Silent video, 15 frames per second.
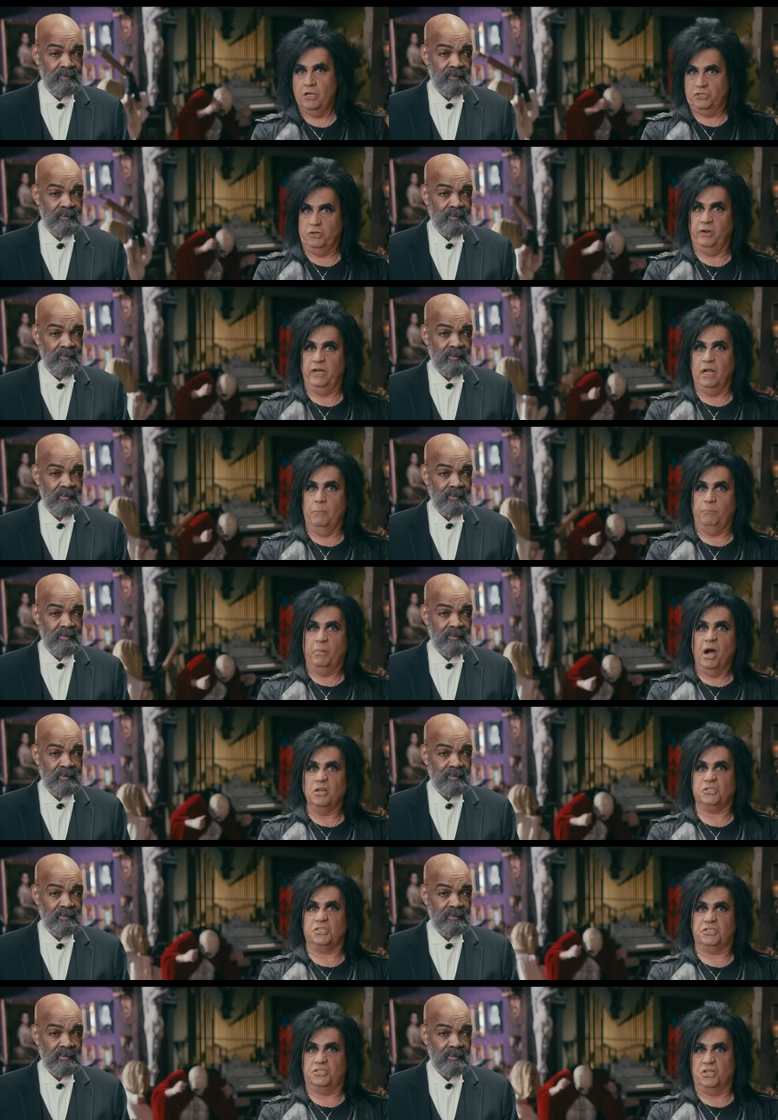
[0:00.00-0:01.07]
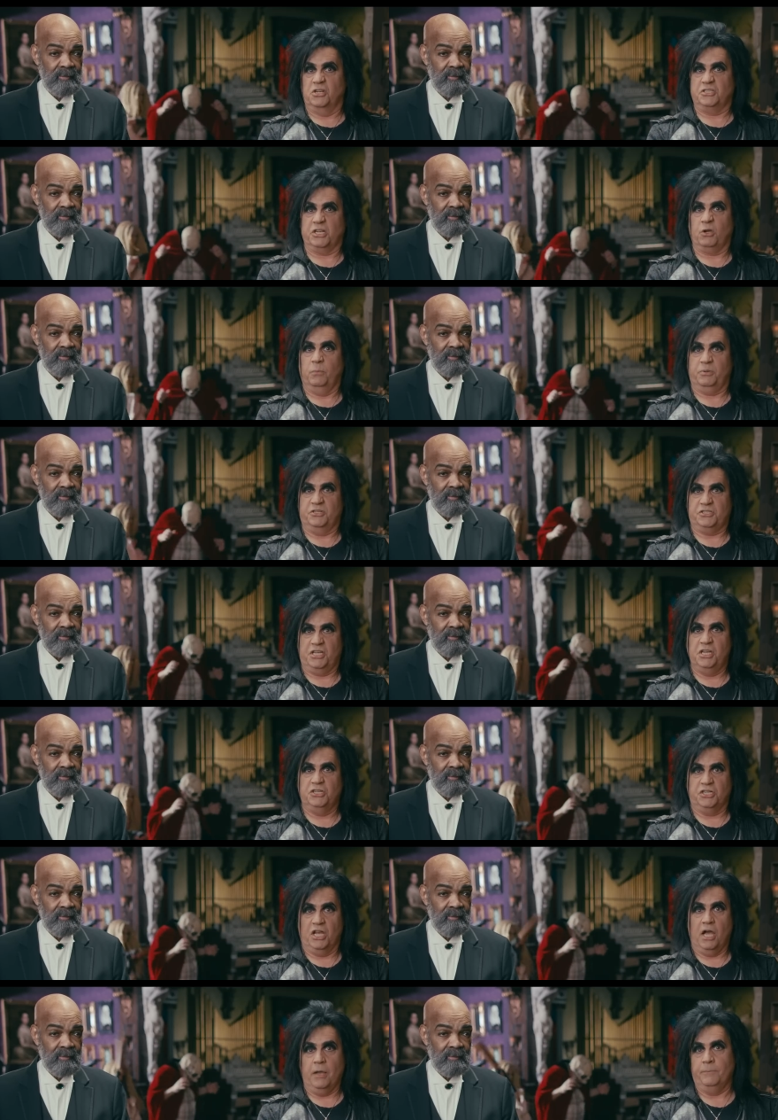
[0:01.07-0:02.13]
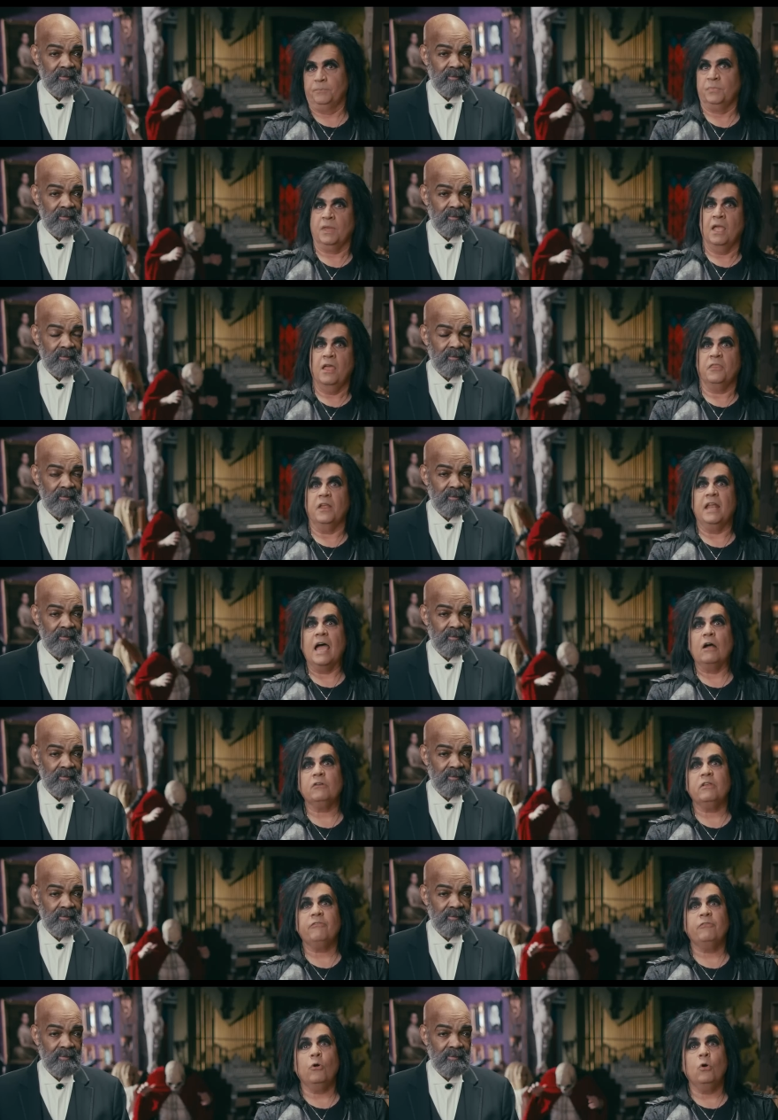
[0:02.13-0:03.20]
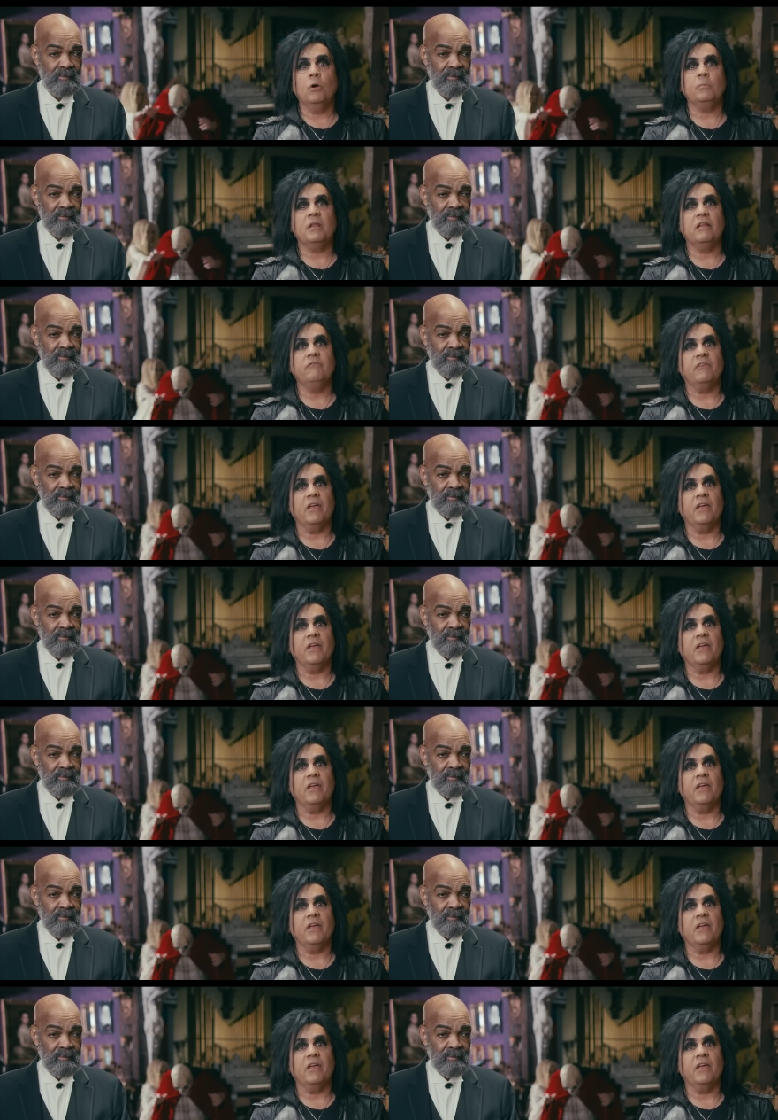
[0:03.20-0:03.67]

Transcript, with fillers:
Speaker 1: during a botched surgical procedure. The now deformed and